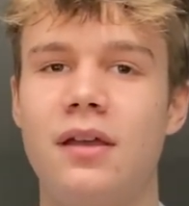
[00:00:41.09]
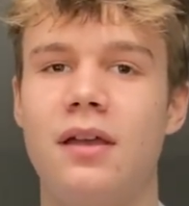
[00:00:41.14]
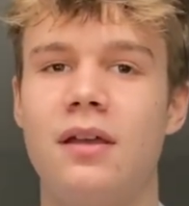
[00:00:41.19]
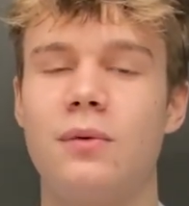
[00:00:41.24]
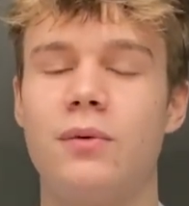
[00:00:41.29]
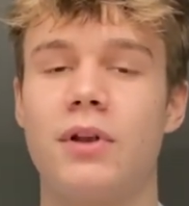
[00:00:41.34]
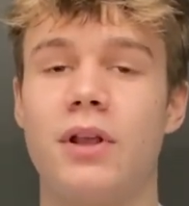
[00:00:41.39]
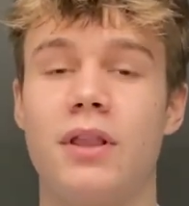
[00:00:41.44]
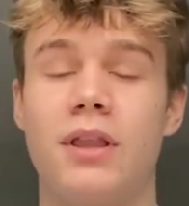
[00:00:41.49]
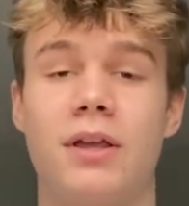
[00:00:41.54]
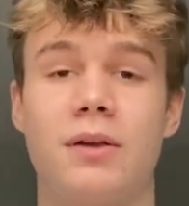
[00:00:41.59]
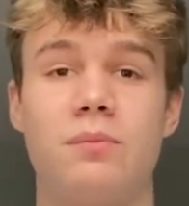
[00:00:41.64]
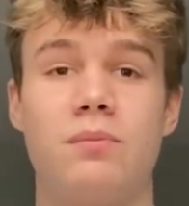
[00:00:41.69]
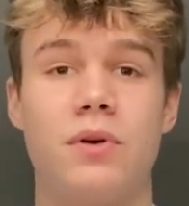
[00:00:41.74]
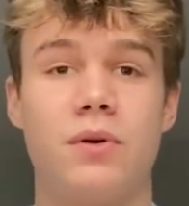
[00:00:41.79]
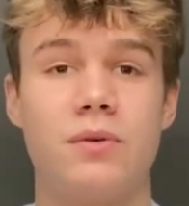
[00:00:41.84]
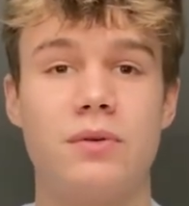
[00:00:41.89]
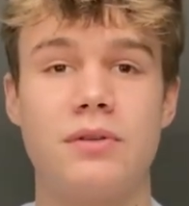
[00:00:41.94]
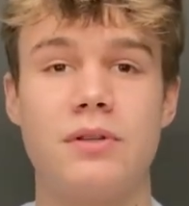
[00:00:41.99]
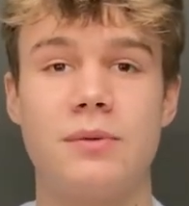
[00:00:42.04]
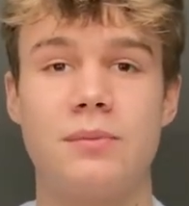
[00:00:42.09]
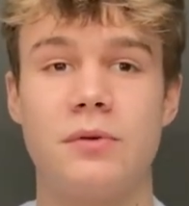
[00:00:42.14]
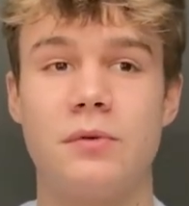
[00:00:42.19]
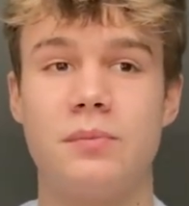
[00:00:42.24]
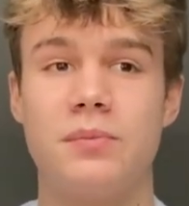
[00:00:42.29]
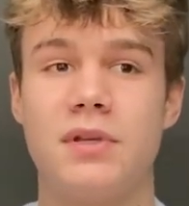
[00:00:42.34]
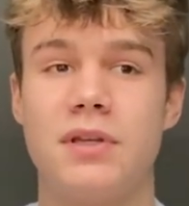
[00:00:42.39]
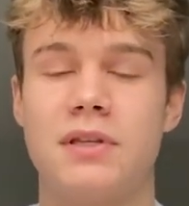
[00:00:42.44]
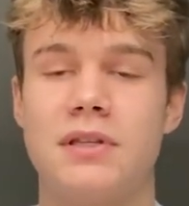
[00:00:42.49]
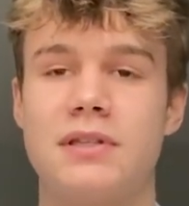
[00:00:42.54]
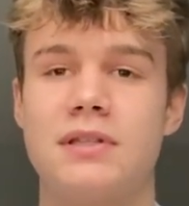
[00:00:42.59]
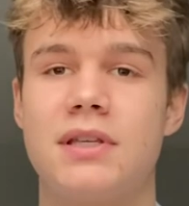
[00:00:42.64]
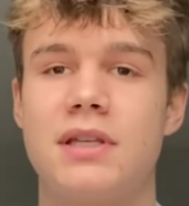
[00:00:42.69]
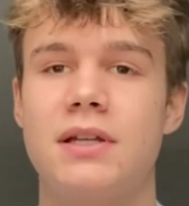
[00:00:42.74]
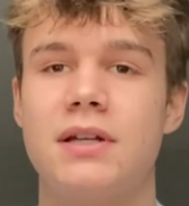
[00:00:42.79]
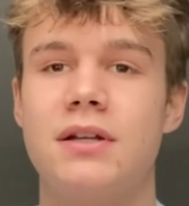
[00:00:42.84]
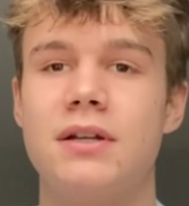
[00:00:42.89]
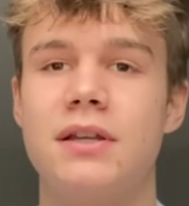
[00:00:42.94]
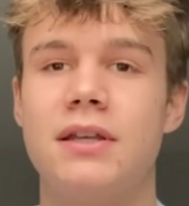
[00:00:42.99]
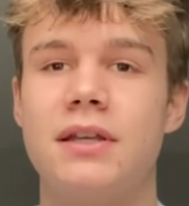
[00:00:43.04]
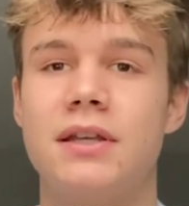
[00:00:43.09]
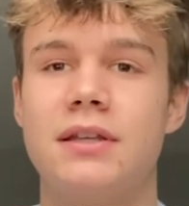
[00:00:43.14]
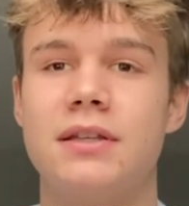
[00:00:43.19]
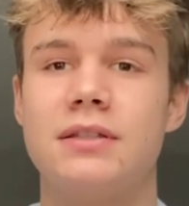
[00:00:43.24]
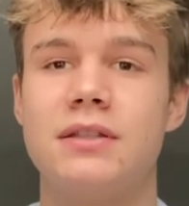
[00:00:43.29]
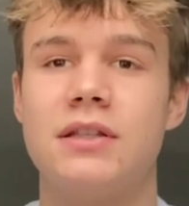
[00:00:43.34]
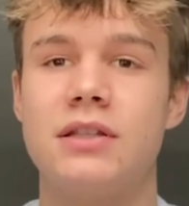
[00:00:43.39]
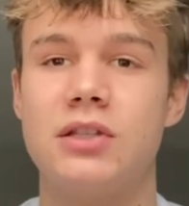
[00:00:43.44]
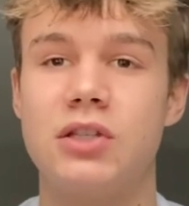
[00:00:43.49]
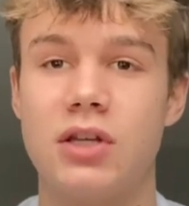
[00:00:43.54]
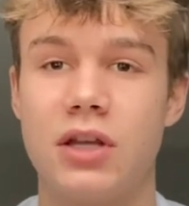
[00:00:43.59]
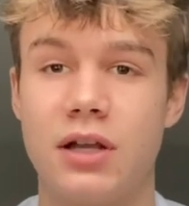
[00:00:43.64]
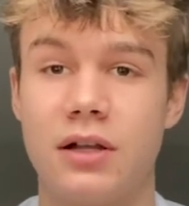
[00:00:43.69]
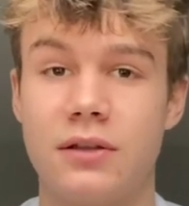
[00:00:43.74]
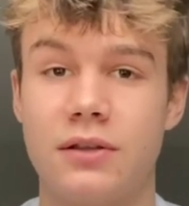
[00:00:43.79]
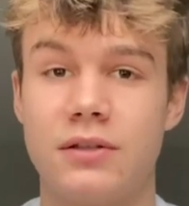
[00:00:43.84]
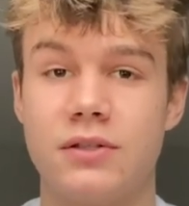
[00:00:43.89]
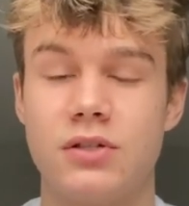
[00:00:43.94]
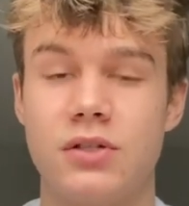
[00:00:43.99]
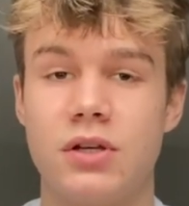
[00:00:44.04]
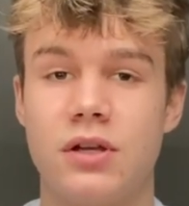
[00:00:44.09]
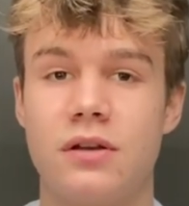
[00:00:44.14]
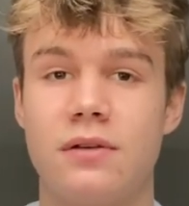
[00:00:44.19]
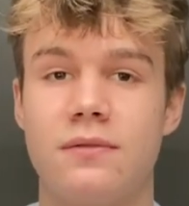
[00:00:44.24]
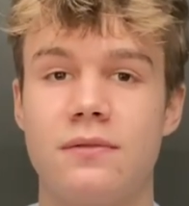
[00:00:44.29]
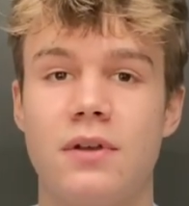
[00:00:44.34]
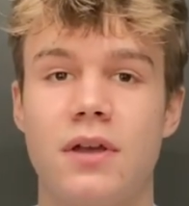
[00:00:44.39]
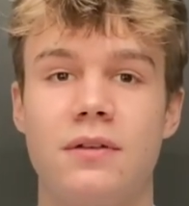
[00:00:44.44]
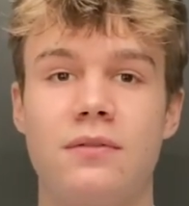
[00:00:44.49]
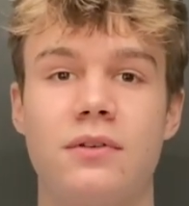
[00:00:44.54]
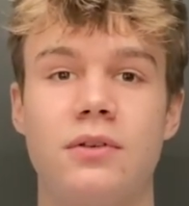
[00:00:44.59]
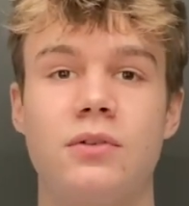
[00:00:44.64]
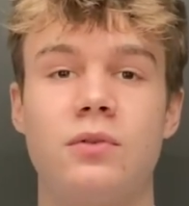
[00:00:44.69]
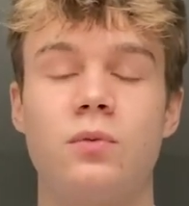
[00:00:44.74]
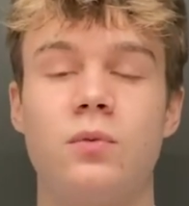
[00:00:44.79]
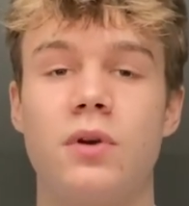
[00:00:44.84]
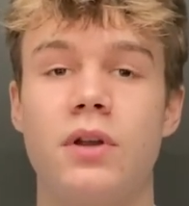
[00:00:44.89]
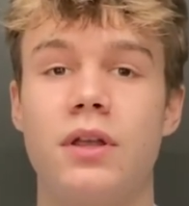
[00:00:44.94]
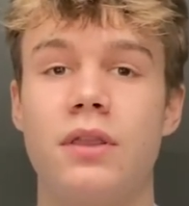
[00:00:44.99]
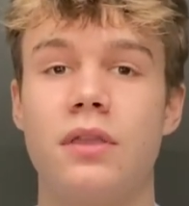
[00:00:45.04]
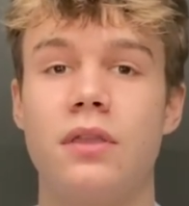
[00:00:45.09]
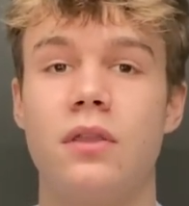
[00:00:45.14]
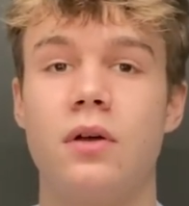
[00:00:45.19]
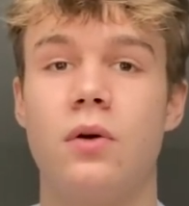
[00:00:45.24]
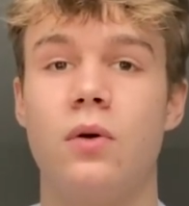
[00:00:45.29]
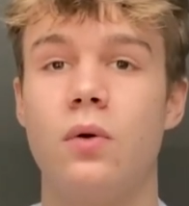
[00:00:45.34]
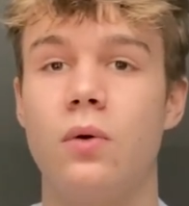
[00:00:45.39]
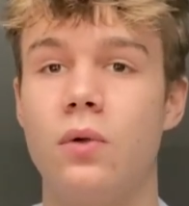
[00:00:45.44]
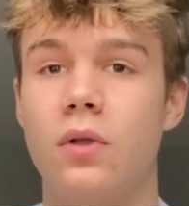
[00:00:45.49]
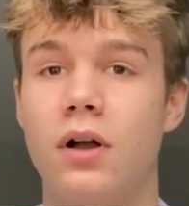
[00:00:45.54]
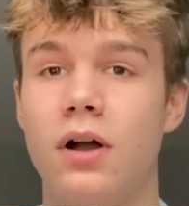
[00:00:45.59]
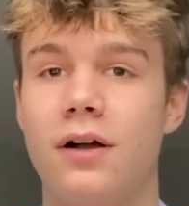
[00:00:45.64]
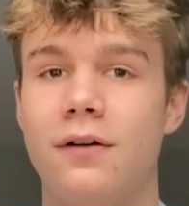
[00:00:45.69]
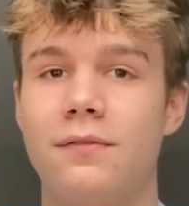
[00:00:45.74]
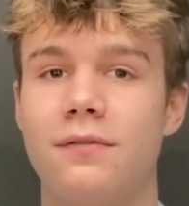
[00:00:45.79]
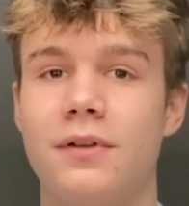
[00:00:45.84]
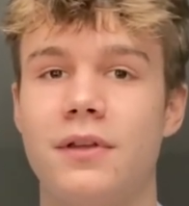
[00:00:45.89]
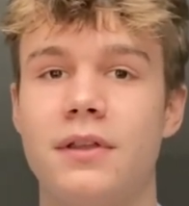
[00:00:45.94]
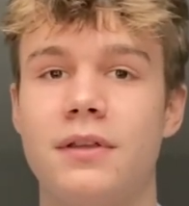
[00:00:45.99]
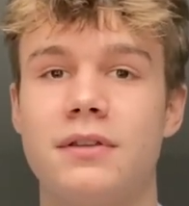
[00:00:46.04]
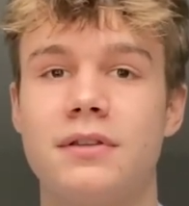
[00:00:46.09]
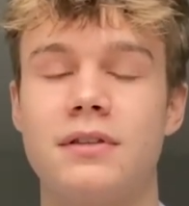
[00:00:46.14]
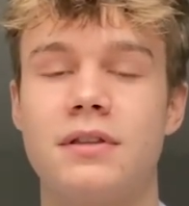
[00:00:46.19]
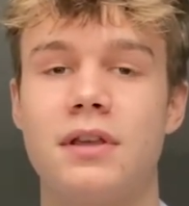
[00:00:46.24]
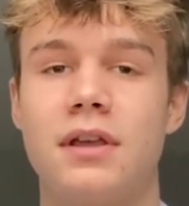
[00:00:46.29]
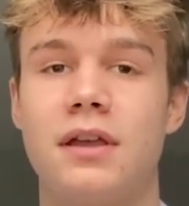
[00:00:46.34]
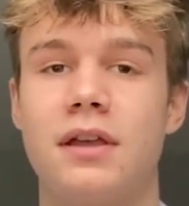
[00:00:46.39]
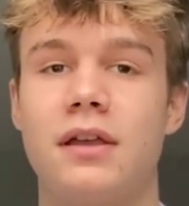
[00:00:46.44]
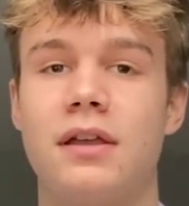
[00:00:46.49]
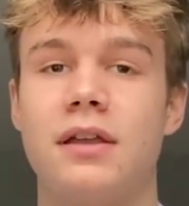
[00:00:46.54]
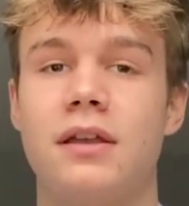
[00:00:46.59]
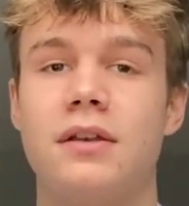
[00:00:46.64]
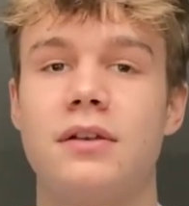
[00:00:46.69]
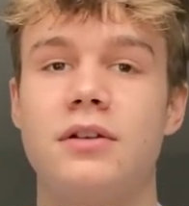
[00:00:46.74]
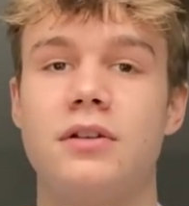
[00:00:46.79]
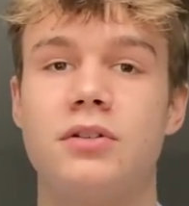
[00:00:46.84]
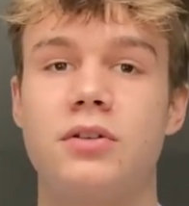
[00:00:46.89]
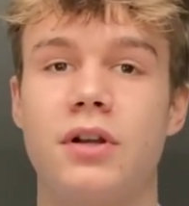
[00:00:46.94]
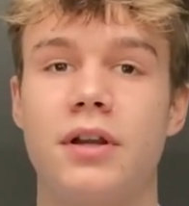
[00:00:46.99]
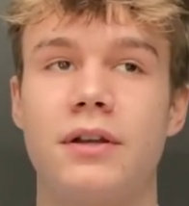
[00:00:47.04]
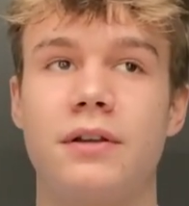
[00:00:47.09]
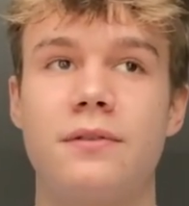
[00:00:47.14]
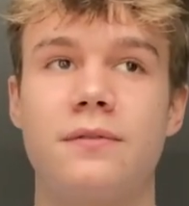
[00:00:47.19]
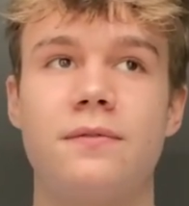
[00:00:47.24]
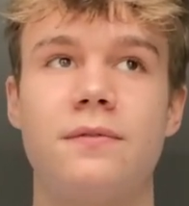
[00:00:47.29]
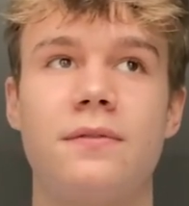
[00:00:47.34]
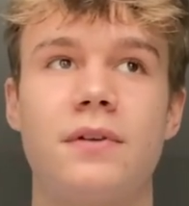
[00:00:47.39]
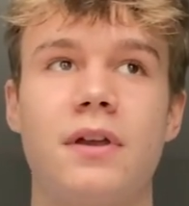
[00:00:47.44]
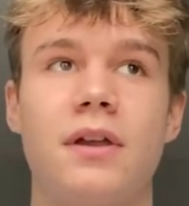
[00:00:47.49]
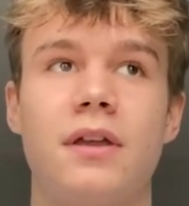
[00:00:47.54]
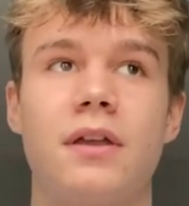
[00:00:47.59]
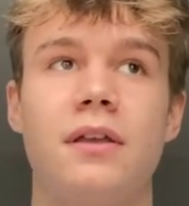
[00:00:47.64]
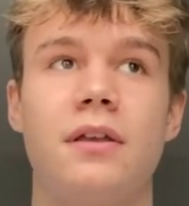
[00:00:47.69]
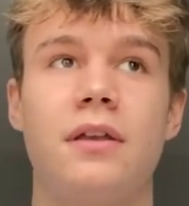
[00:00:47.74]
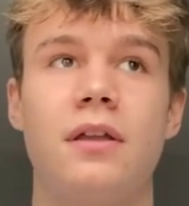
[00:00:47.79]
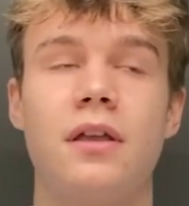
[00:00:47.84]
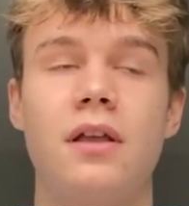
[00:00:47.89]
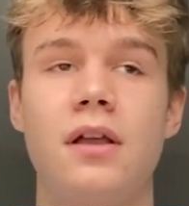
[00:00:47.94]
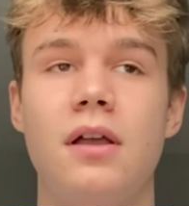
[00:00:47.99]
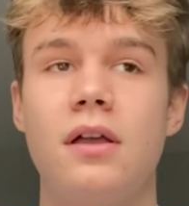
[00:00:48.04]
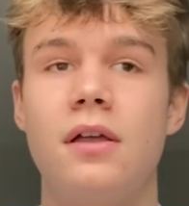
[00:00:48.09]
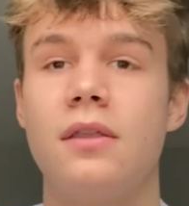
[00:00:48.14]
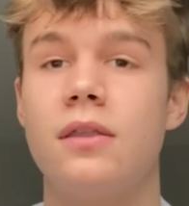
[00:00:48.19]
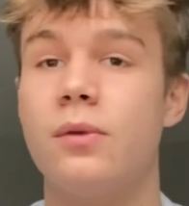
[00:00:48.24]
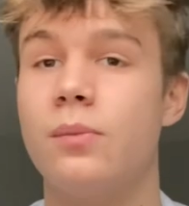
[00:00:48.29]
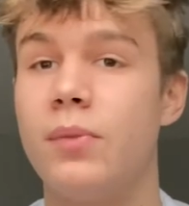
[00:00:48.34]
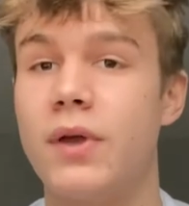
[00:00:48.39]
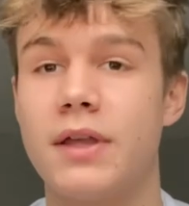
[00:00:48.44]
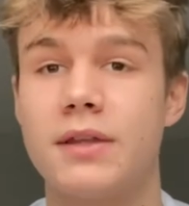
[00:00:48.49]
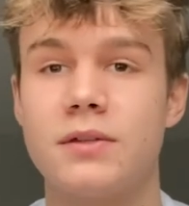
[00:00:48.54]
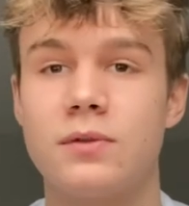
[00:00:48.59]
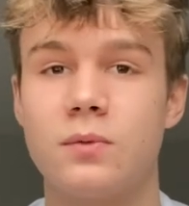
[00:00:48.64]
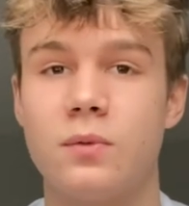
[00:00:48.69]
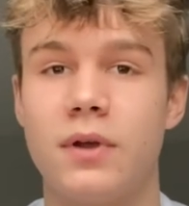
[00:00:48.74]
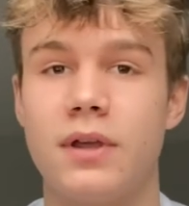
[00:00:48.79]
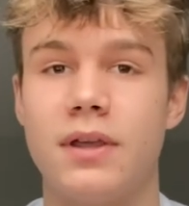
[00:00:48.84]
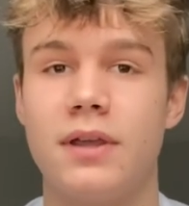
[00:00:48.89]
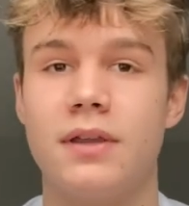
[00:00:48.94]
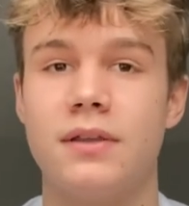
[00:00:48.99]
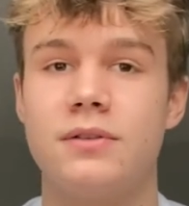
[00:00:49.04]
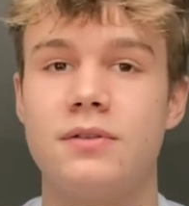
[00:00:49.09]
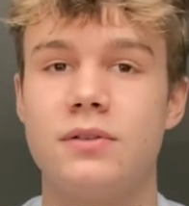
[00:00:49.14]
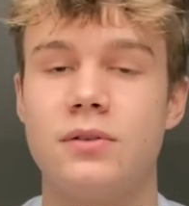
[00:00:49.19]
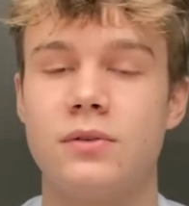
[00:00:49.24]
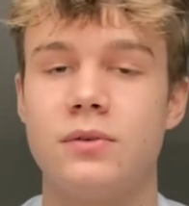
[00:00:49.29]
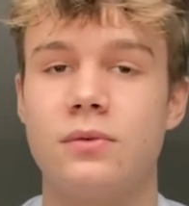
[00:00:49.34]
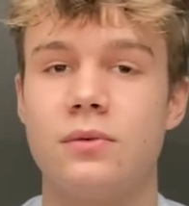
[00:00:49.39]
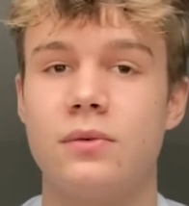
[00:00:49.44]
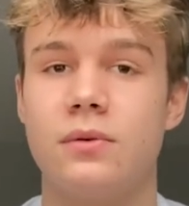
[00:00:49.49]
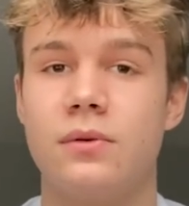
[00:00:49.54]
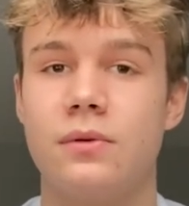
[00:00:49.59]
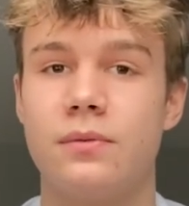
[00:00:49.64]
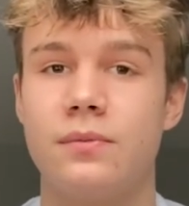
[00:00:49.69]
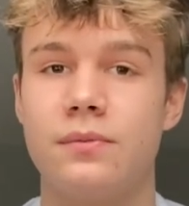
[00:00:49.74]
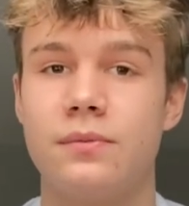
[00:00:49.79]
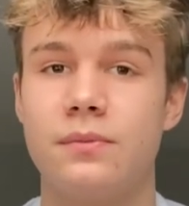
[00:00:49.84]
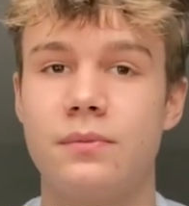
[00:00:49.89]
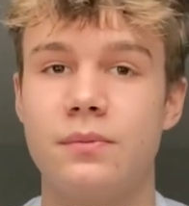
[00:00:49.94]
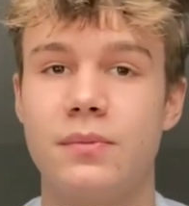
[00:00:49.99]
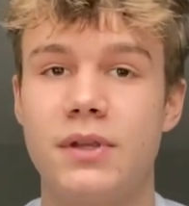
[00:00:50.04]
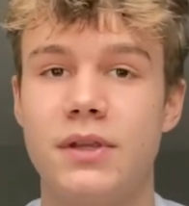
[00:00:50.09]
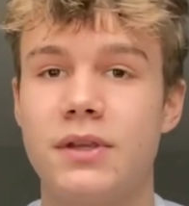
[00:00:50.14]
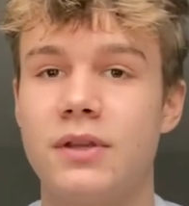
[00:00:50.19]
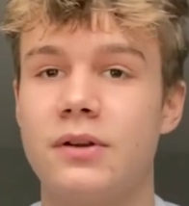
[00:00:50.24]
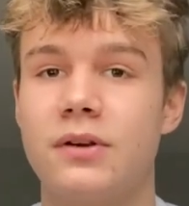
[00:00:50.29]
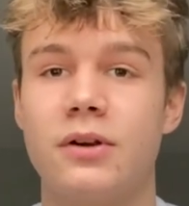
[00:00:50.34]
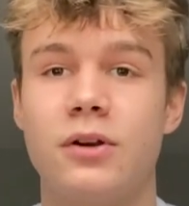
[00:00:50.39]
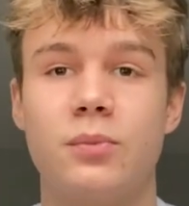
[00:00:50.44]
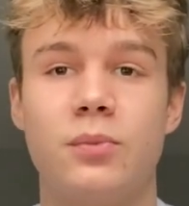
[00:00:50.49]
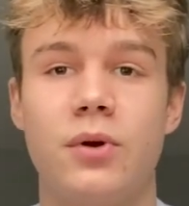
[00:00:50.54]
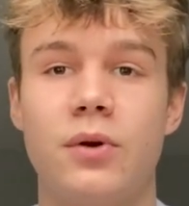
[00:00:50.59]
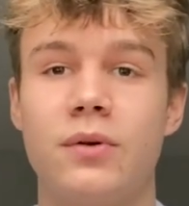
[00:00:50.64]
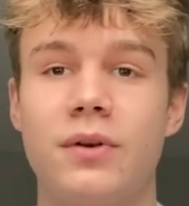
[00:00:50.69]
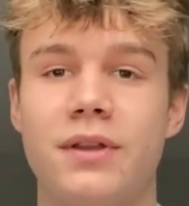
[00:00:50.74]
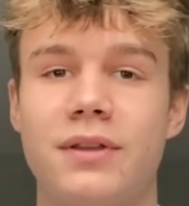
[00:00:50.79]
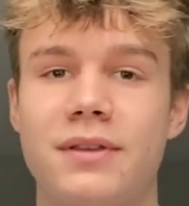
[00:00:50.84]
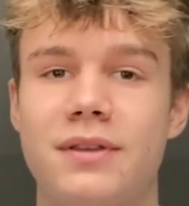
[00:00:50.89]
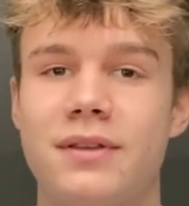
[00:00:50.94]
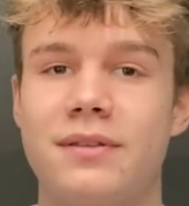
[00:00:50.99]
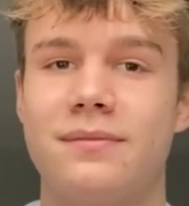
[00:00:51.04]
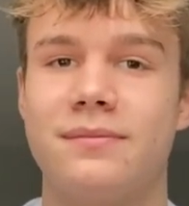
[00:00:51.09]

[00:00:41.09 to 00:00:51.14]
What I like most about being a setter is the challenge of having to run the whole offense and trying to find the best way to beat your opponent.